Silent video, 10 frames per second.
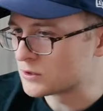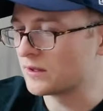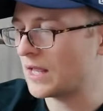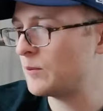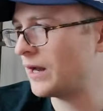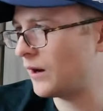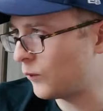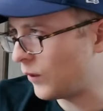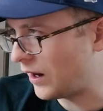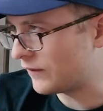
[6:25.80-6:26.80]
So the
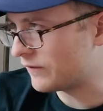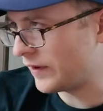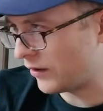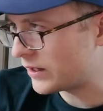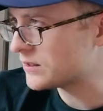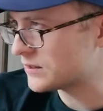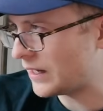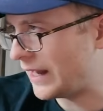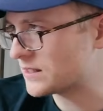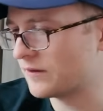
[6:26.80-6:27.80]
APY varies.
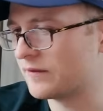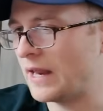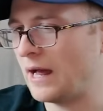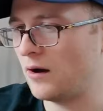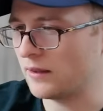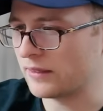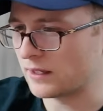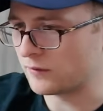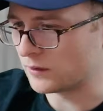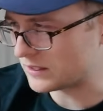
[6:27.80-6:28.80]
Yeah. As of now, I
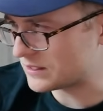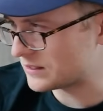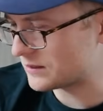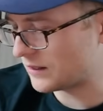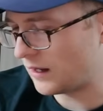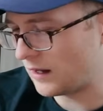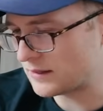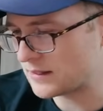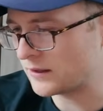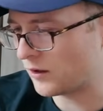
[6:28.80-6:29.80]
think if you look at
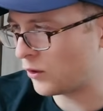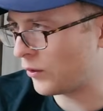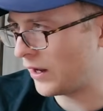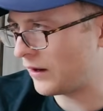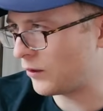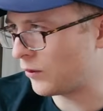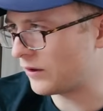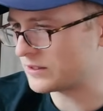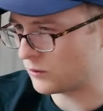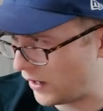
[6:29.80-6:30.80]

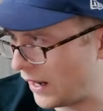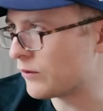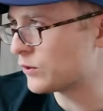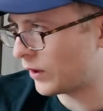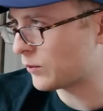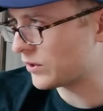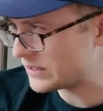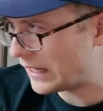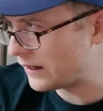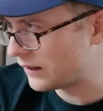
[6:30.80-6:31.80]
stake.coredao.org, it's mm-hmm. around 20%.